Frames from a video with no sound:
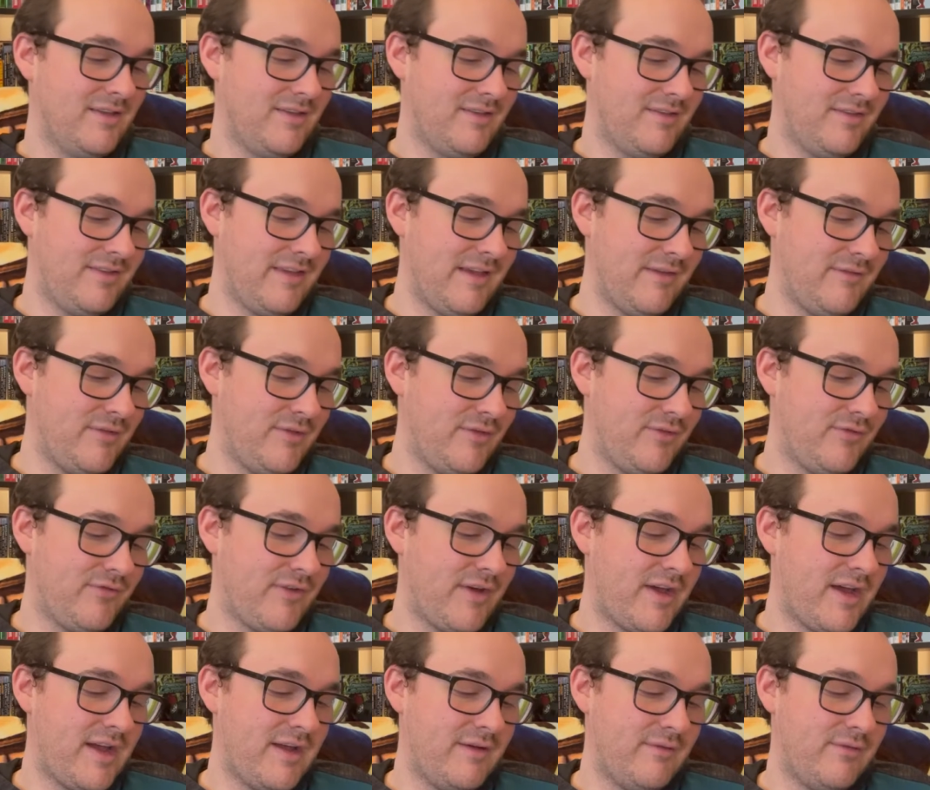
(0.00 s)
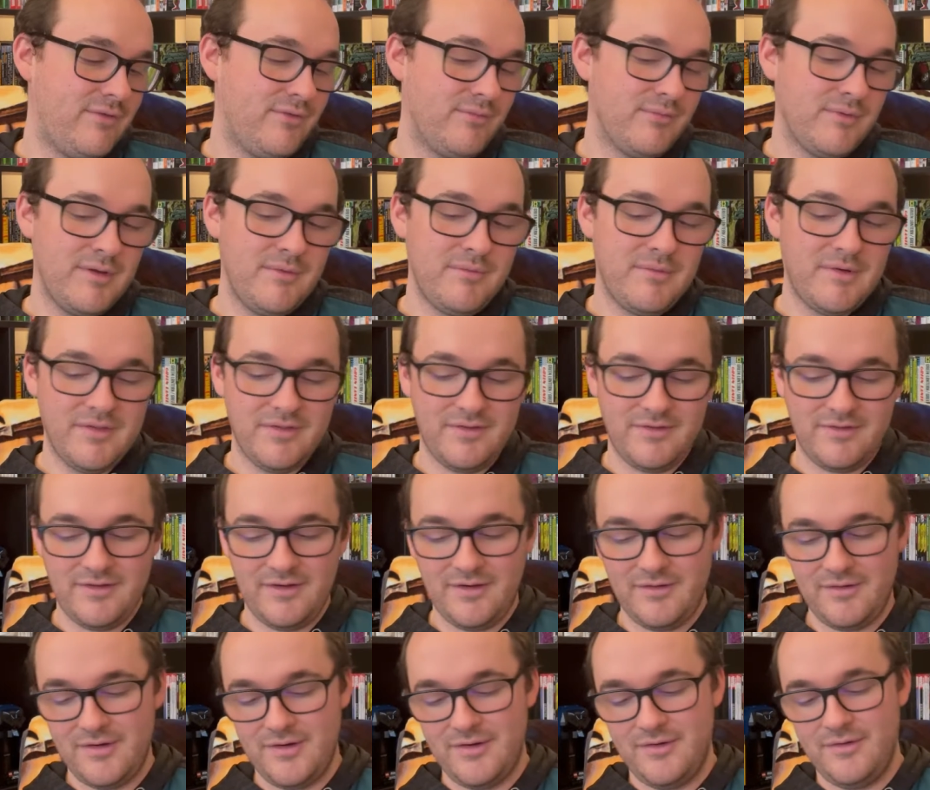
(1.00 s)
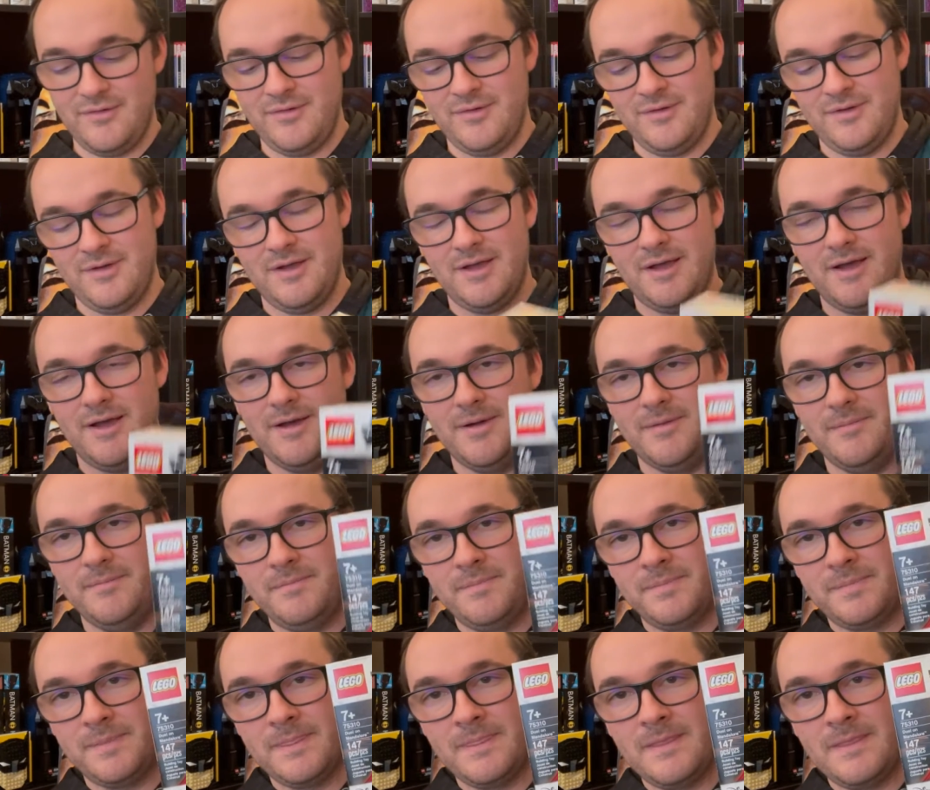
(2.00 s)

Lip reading: 75310